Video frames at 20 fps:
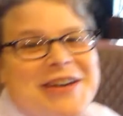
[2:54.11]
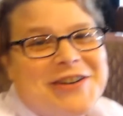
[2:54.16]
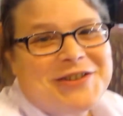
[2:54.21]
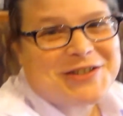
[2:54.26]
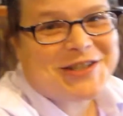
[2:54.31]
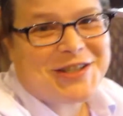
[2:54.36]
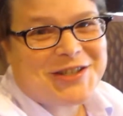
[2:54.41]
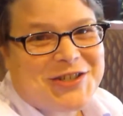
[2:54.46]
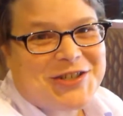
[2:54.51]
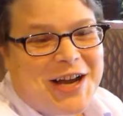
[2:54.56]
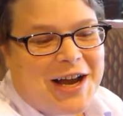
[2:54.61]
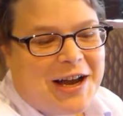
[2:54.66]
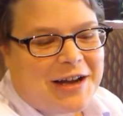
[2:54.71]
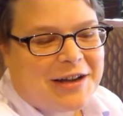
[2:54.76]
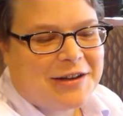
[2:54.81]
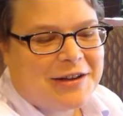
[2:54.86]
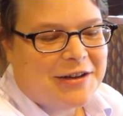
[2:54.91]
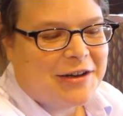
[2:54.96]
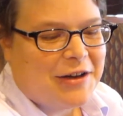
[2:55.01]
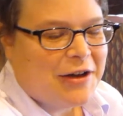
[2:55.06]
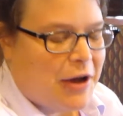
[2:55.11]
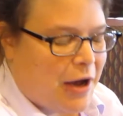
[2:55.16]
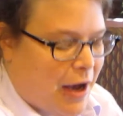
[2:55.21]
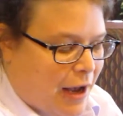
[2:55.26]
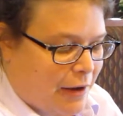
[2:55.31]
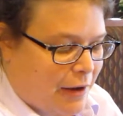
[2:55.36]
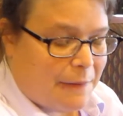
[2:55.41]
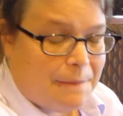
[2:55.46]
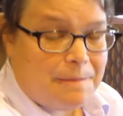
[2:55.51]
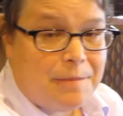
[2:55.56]
There's the shock.
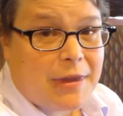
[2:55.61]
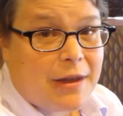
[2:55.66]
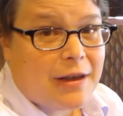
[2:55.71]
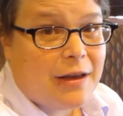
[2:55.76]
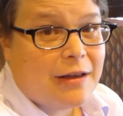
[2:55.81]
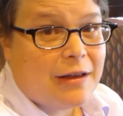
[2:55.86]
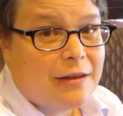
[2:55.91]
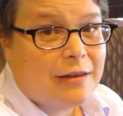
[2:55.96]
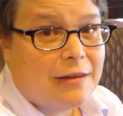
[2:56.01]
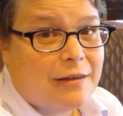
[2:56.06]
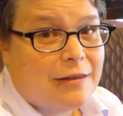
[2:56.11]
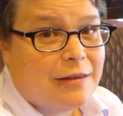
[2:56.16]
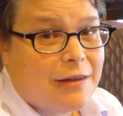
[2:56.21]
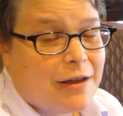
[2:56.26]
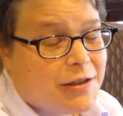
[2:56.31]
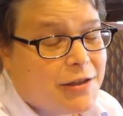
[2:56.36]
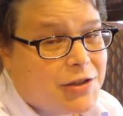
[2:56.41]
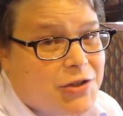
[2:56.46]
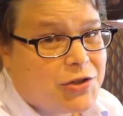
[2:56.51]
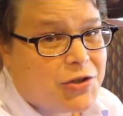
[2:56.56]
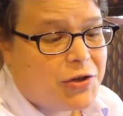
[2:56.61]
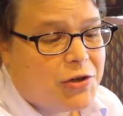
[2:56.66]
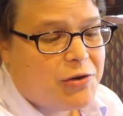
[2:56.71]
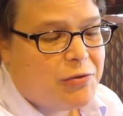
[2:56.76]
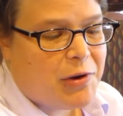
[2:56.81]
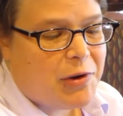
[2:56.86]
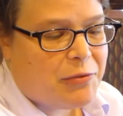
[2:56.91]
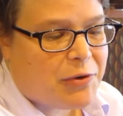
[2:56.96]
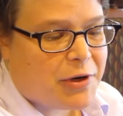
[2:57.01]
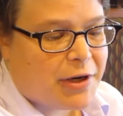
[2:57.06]
Um, like to show you
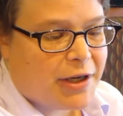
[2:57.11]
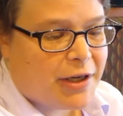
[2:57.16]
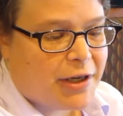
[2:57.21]
what we're